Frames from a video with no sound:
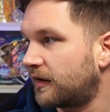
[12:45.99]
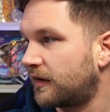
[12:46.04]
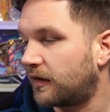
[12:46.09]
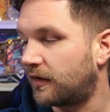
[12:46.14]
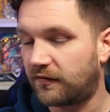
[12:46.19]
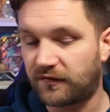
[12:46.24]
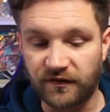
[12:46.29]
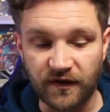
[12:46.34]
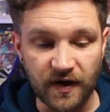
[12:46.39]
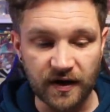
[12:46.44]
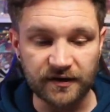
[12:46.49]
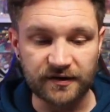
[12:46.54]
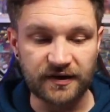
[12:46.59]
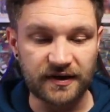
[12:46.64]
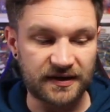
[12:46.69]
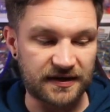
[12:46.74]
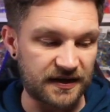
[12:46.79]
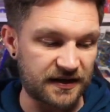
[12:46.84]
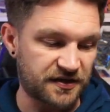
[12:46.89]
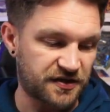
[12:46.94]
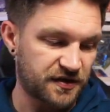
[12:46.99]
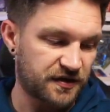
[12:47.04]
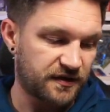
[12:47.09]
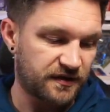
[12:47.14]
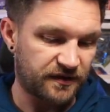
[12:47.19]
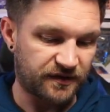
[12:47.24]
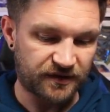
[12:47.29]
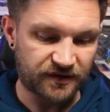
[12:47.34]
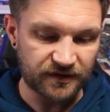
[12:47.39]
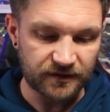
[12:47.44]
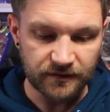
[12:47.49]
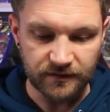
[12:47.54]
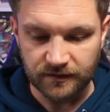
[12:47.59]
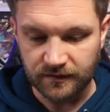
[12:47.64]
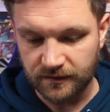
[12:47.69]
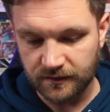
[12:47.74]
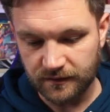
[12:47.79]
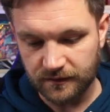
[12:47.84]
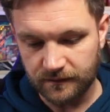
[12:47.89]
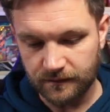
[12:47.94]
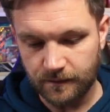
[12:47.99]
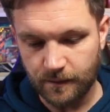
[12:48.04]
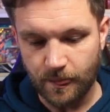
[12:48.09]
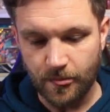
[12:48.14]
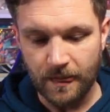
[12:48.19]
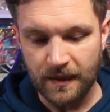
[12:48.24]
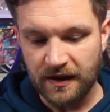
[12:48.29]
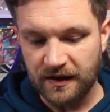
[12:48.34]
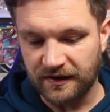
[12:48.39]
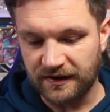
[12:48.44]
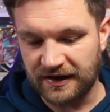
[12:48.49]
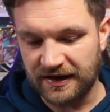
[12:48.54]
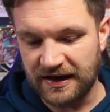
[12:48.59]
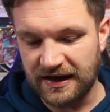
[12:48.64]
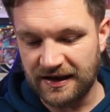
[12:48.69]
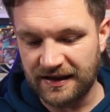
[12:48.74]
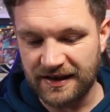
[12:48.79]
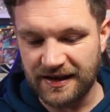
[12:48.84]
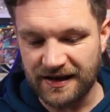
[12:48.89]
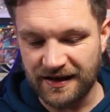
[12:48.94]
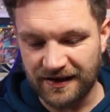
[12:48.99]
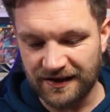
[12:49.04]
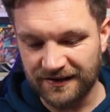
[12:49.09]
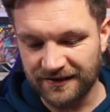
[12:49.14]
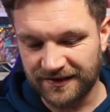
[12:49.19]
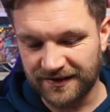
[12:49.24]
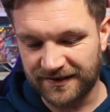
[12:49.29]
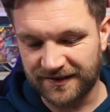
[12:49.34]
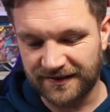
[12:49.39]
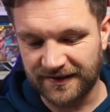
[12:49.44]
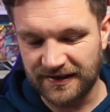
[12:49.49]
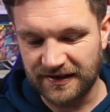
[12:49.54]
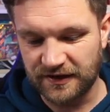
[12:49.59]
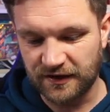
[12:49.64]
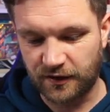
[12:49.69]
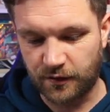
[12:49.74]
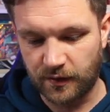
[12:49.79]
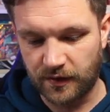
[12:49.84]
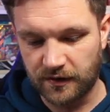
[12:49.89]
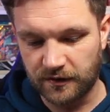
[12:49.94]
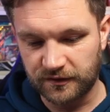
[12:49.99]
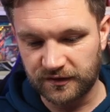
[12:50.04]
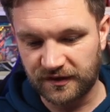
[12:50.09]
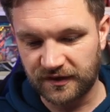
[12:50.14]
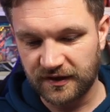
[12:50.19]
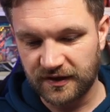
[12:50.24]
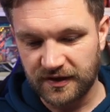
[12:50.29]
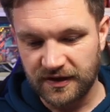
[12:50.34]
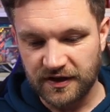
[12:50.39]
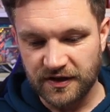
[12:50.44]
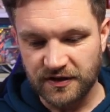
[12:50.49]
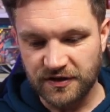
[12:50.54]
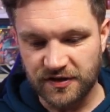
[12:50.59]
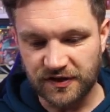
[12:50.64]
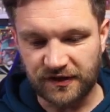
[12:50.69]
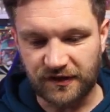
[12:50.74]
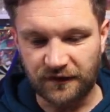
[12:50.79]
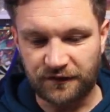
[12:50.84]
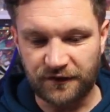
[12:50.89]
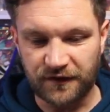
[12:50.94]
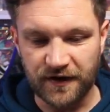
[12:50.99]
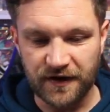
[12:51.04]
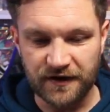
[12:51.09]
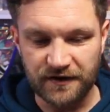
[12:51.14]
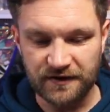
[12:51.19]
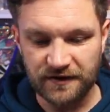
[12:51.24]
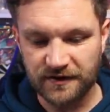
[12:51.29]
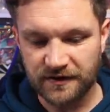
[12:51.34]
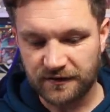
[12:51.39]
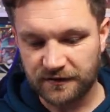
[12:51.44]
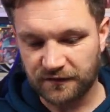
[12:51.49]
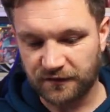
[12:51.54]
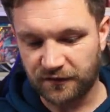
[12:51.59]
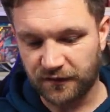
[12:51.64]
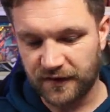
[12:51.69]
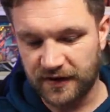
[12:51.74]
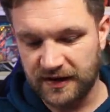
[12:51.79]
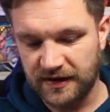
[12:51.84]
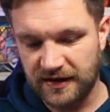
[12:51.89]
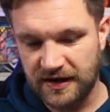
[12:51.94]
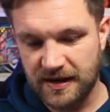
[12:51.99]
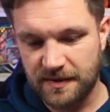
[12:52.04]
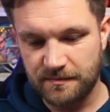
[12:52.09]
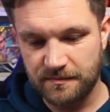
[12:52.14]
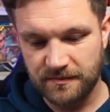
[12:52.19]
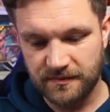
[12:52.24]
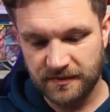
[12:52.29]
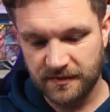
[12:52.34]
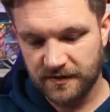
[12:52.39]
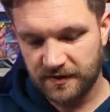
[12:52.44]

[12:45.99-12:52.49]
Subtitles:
First editions. Then here they are, the Cyndaquils. Just a few. 3 of them.